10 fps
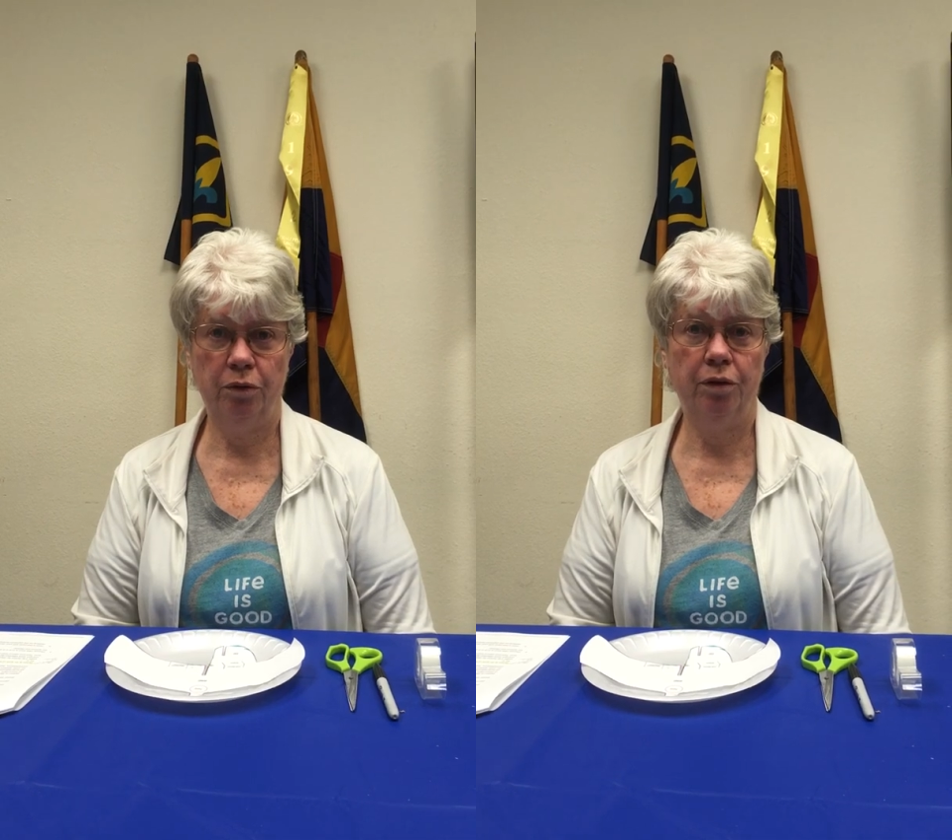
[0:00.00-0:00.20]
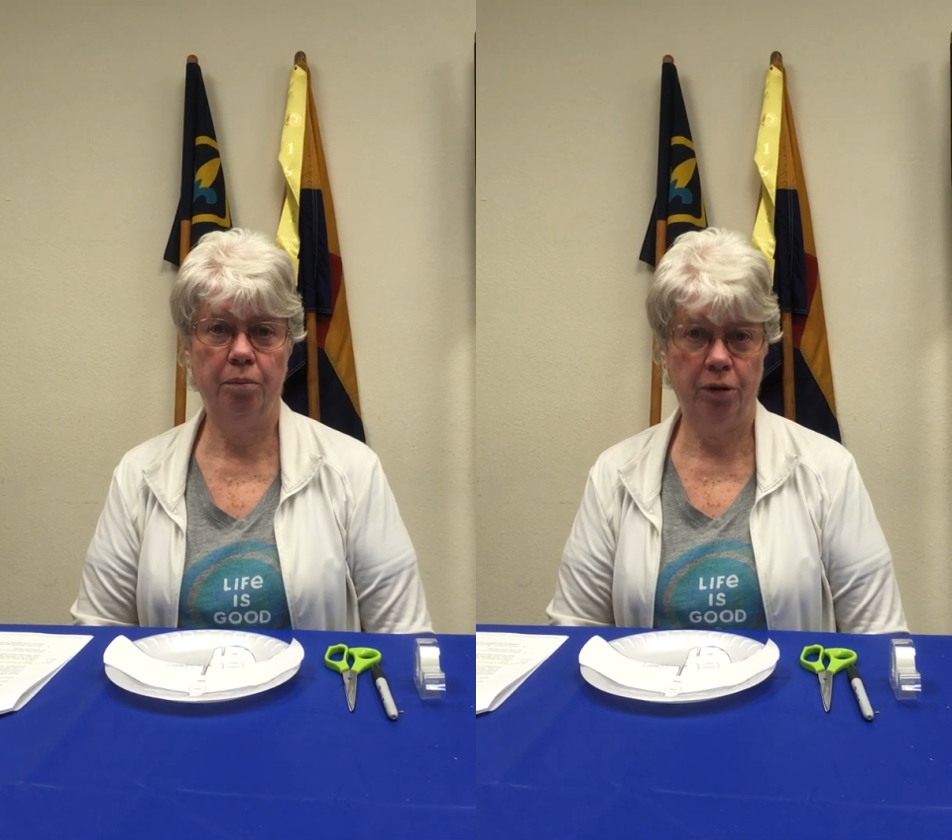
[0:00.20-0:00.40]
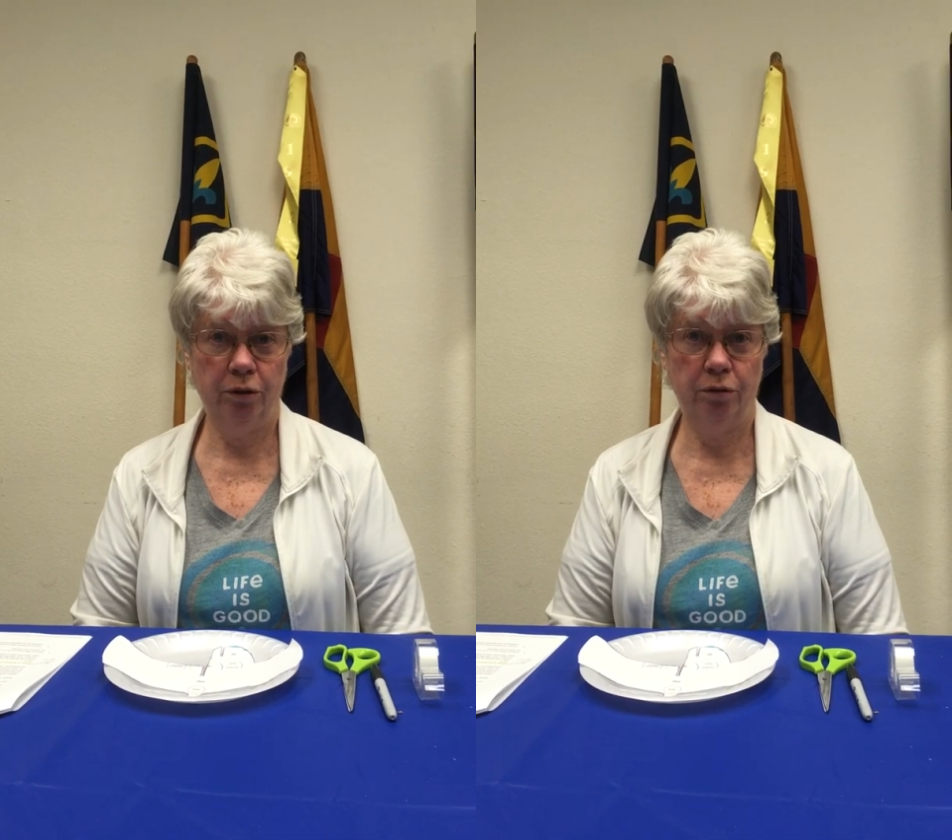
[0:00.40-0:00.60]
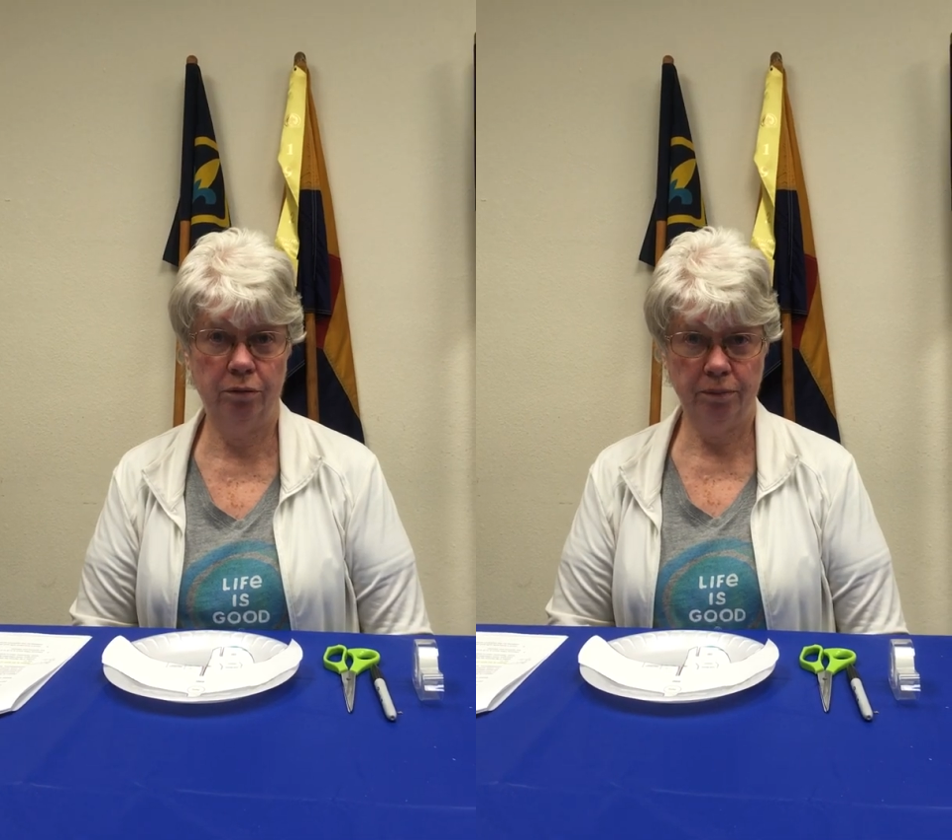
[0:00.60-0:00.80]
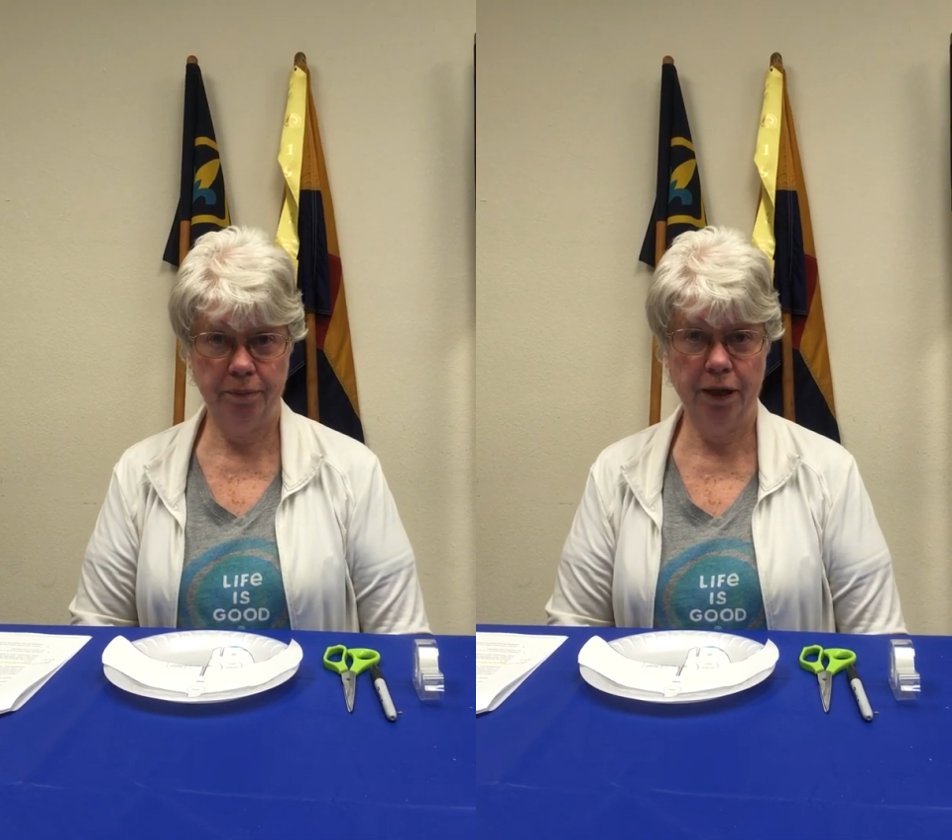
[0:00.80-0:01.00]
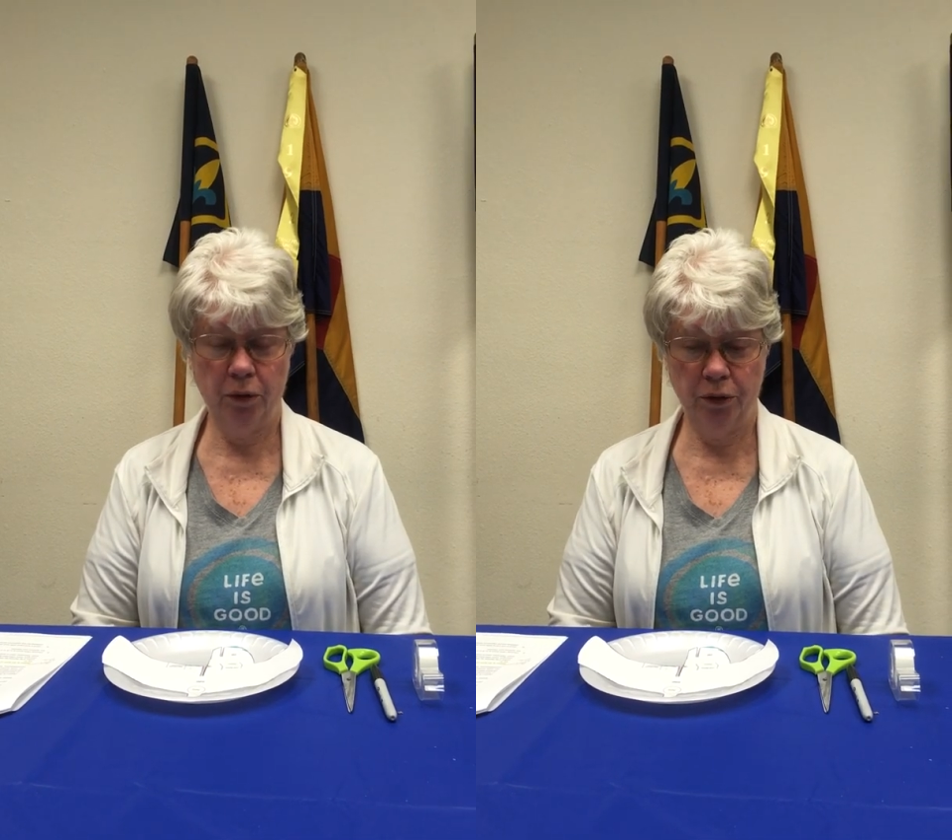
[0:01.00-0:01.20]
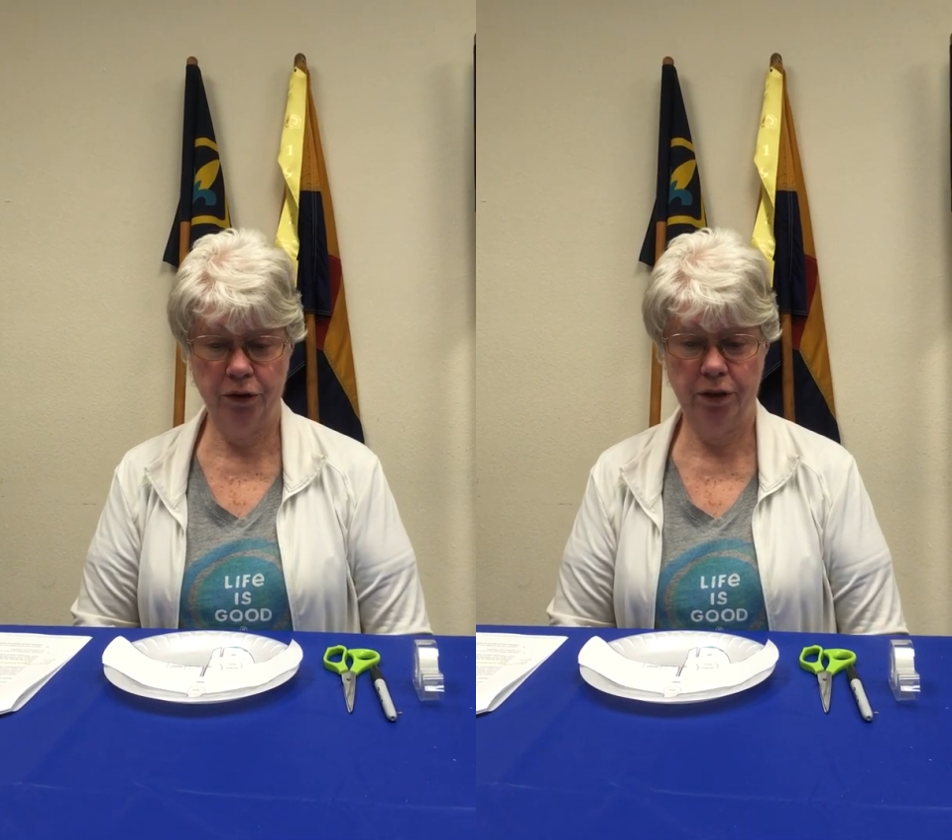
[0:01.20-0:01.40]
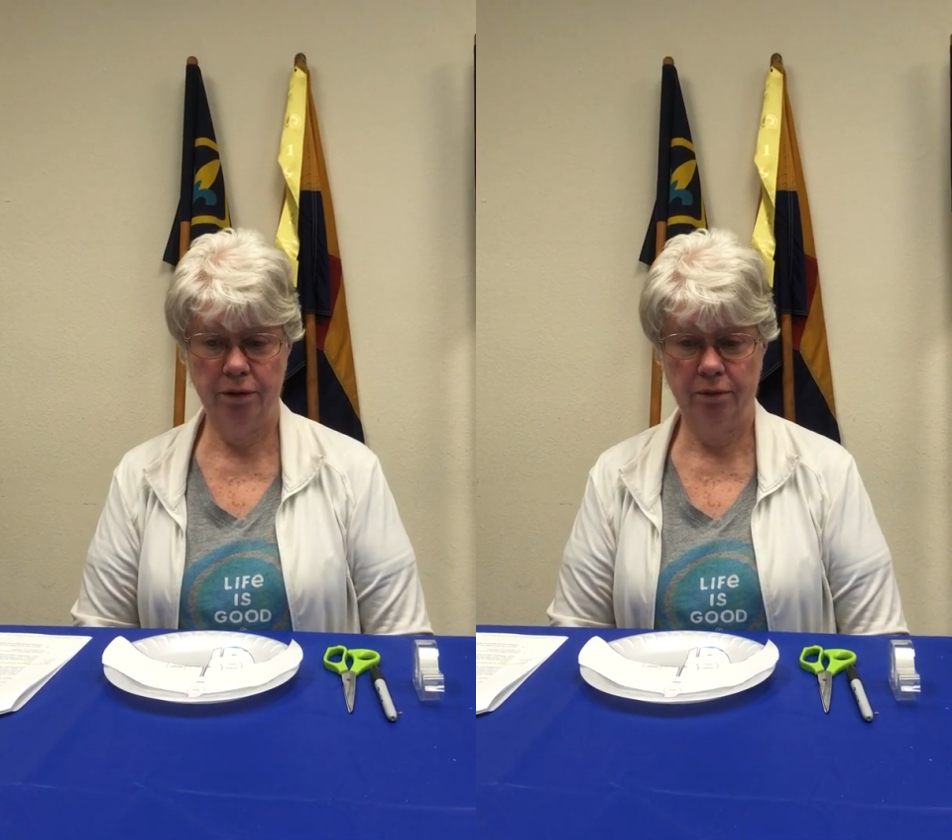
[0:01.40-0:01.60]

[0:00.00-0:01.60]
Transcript: the balloon powered